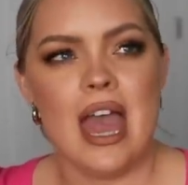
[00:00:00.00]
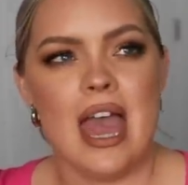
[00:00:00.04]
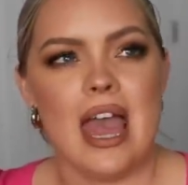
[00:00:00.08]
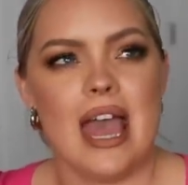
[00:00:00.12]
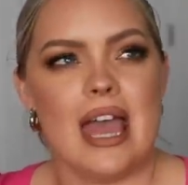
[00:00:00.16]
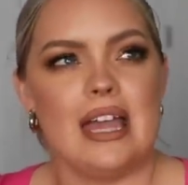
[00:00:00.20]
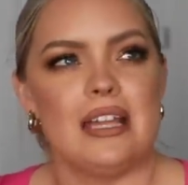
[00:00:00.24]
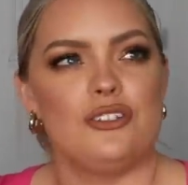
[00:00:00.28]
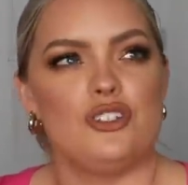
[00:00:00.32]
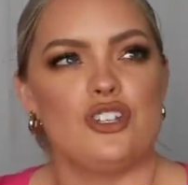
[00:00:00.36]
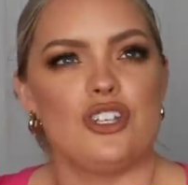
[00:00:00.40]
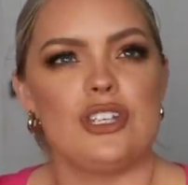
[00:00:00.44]

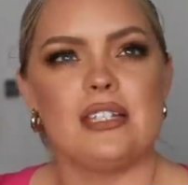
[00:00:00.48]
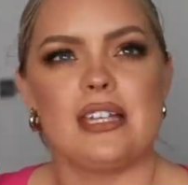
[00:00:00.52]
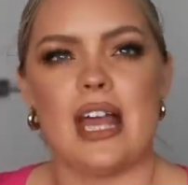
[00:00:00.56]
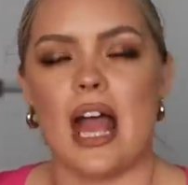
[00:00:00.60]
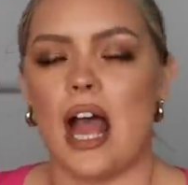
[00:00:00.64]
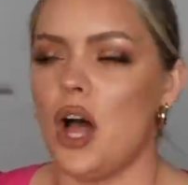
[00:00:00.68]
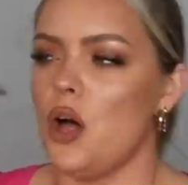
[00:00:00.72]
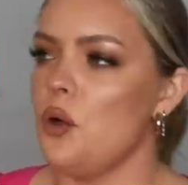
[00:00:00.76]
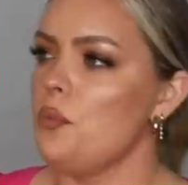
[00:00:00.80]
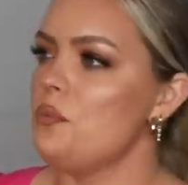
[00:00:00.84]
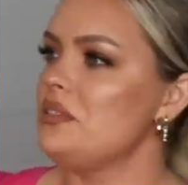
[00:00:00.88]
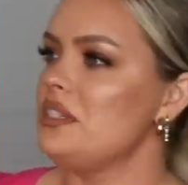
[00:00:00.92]
it just
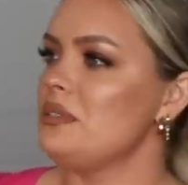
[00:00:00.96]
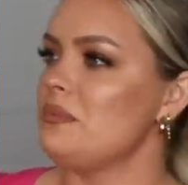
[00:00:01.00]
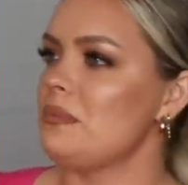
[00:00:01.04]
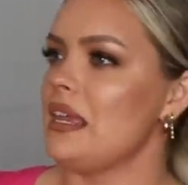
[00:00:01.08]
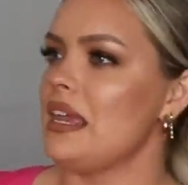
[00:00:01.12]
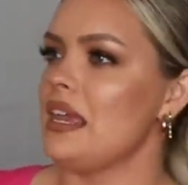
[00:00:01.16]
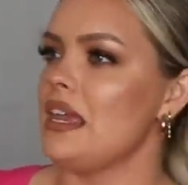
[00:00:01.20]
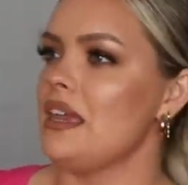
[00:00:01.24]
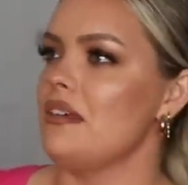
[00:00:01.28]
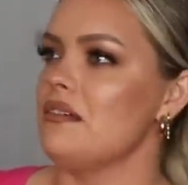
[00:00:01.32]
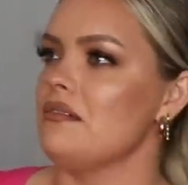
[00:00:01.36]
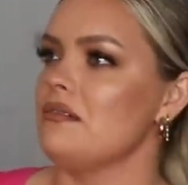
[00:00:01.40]
helps
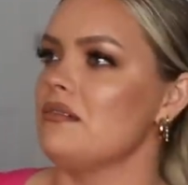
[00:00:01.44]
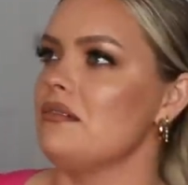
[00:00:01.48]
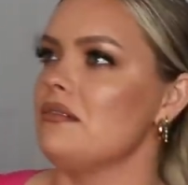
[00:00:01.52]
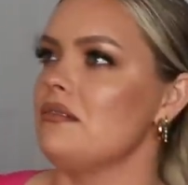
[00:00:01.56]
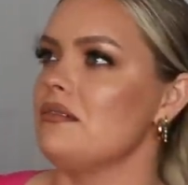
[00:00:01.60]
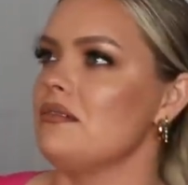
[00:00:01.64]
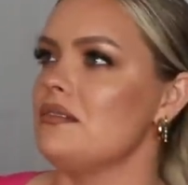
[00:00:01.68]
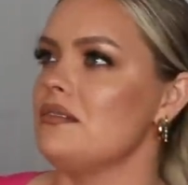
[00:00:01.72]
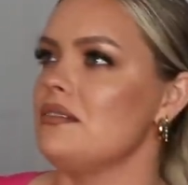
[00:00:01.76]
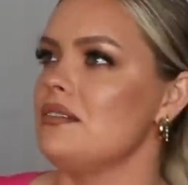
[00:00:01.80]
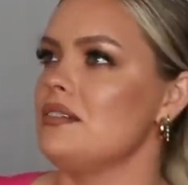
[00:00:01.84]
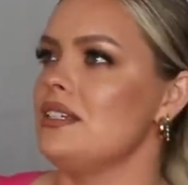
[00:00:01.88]
me
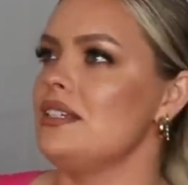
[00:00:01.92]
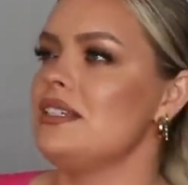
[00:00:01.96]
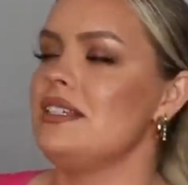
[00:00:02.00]
to